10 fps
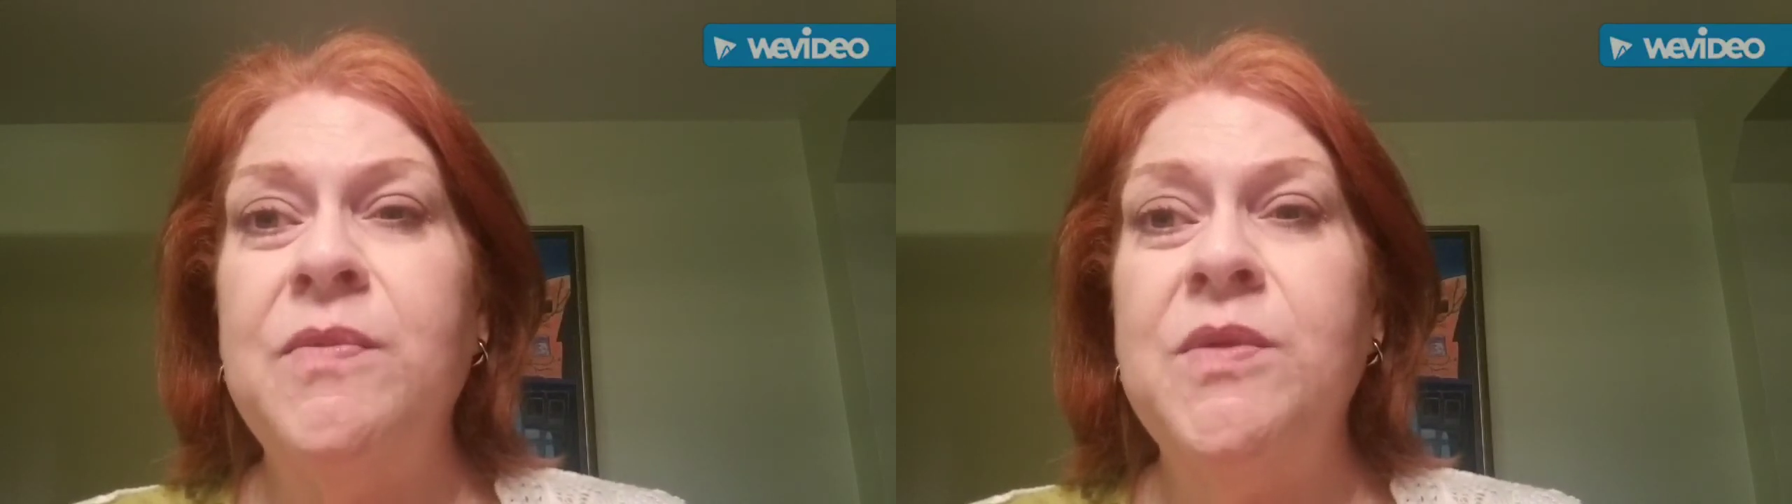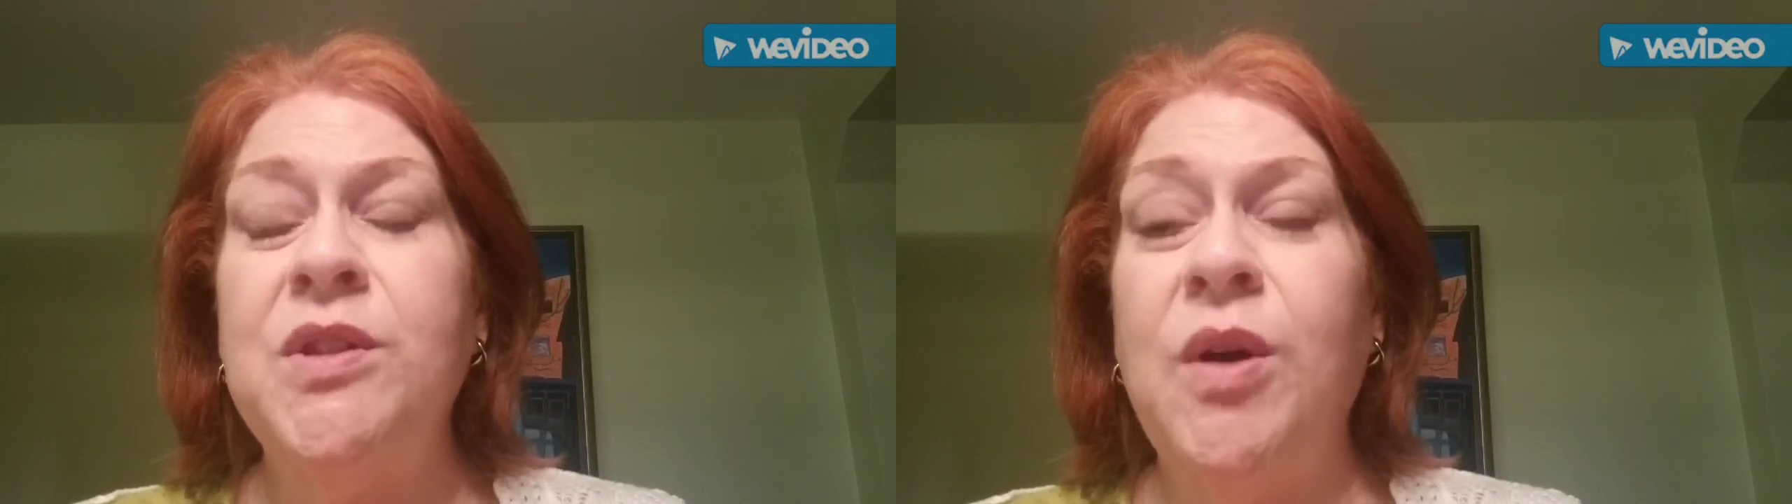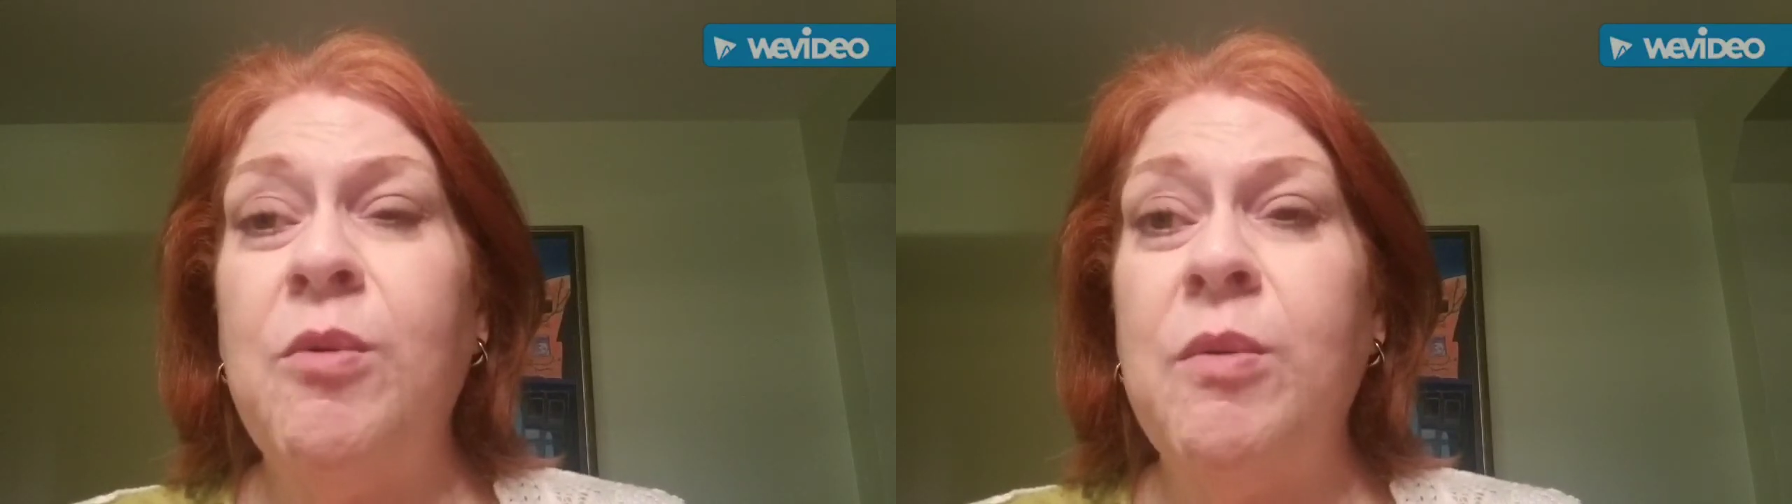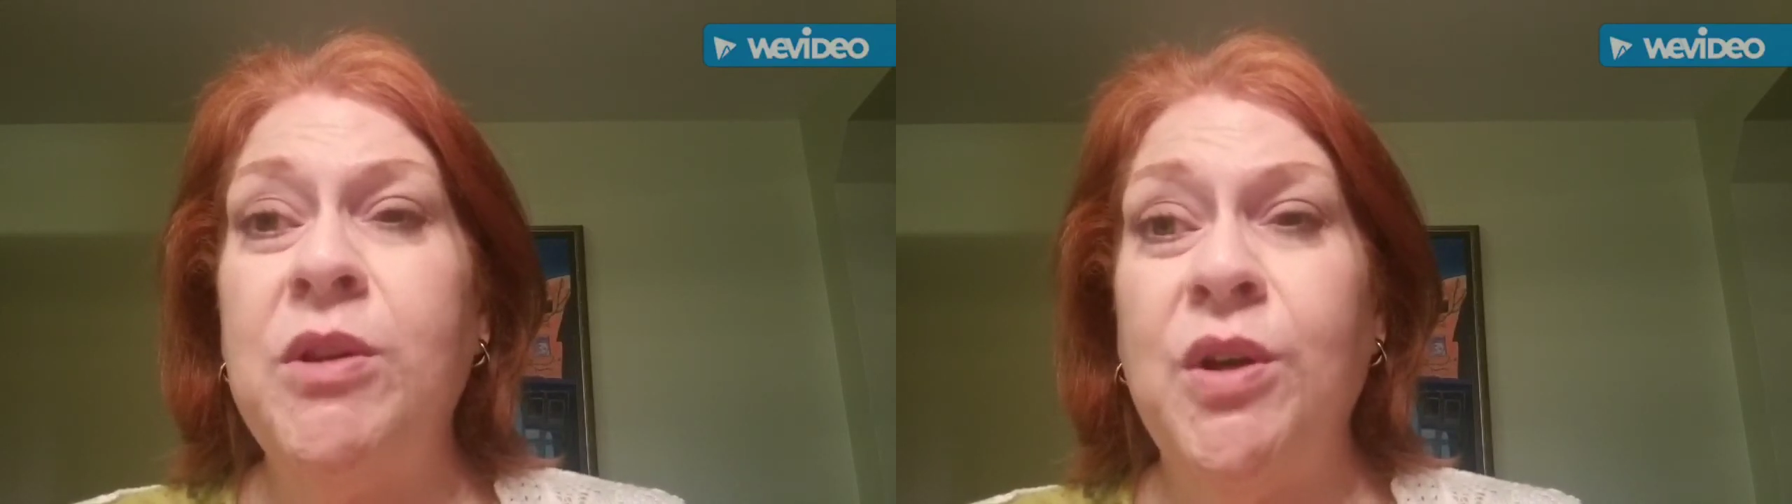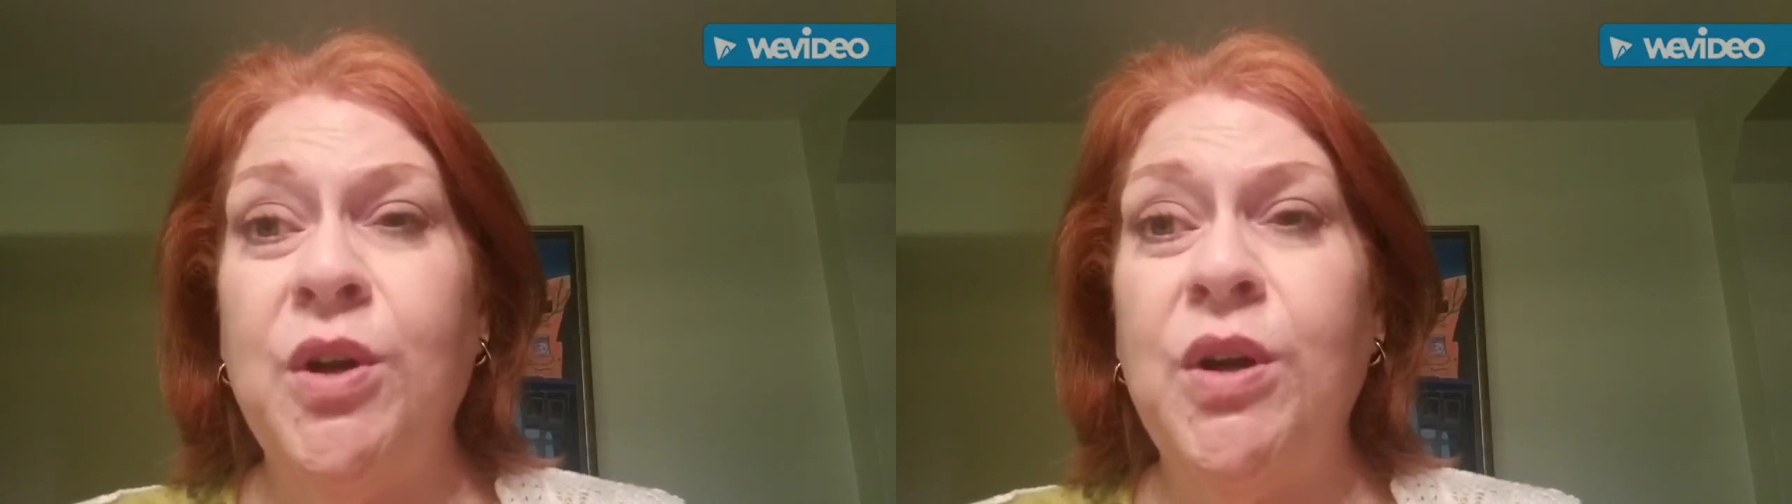So I went
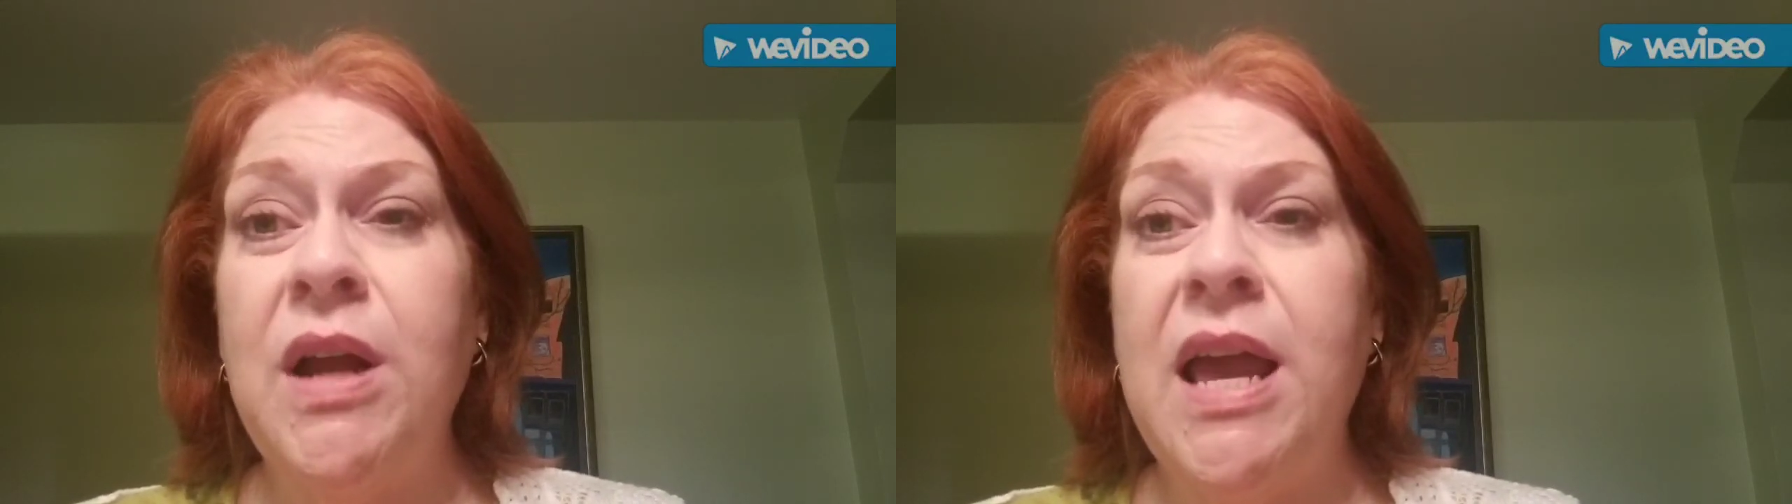with her.